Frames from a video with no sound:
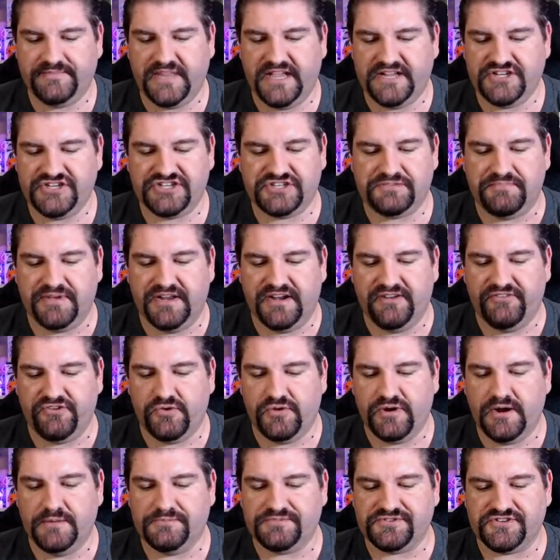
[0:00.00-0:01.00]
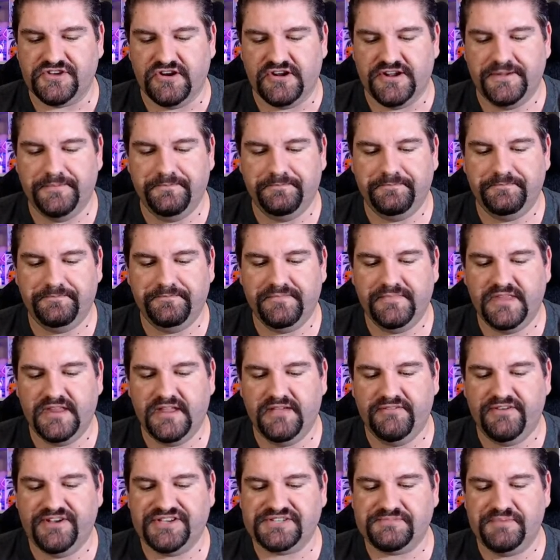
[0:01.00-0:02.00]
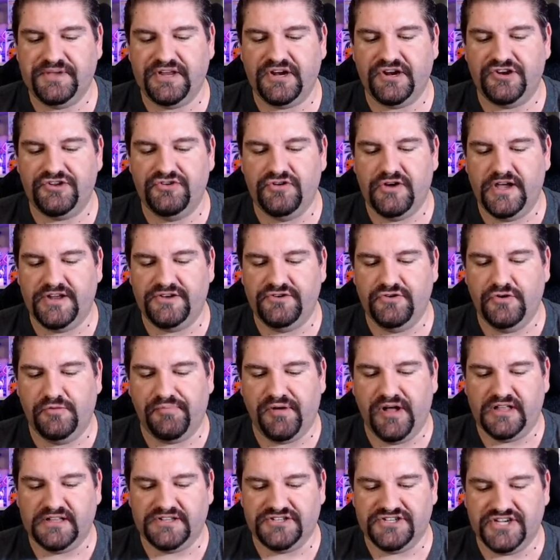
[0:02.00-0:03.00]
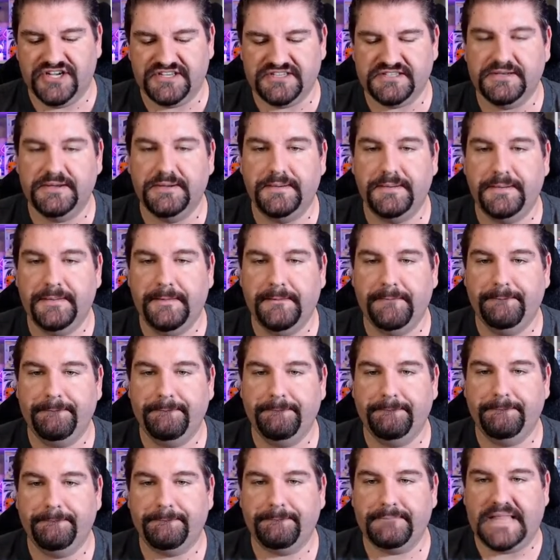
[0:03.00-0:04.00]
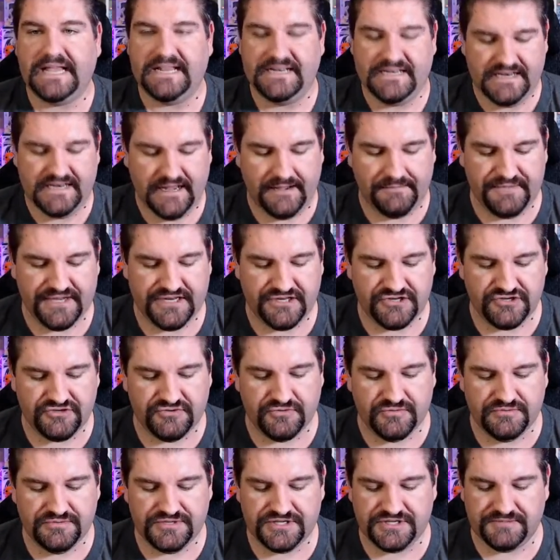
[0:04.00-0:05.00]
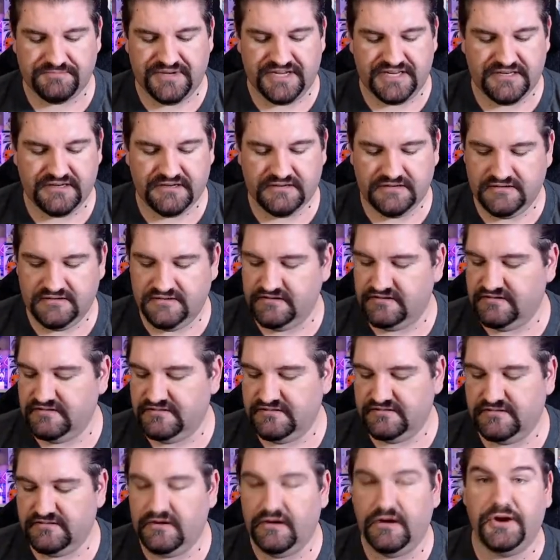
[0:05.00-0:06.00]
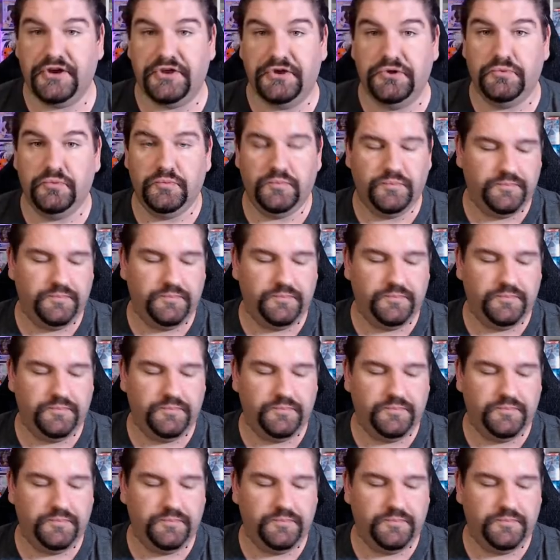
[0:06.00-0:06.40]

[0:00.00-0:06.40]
I just spit everywhere. I'm sorry. If I spit on you, I do apologize. I did not mean to spit on you